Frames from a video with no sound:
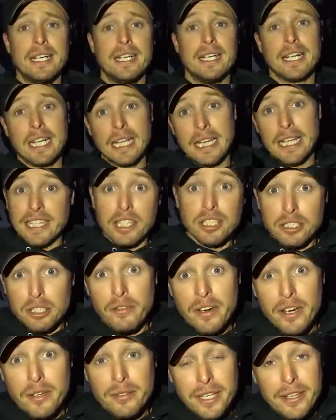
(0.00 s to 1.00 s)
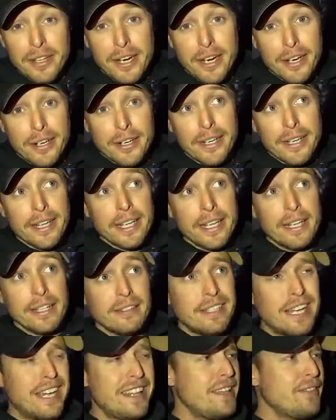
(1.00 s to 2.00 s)
Click those two videos down there and
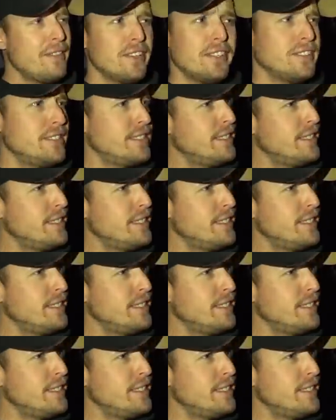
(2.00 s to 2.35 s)
then goddamn it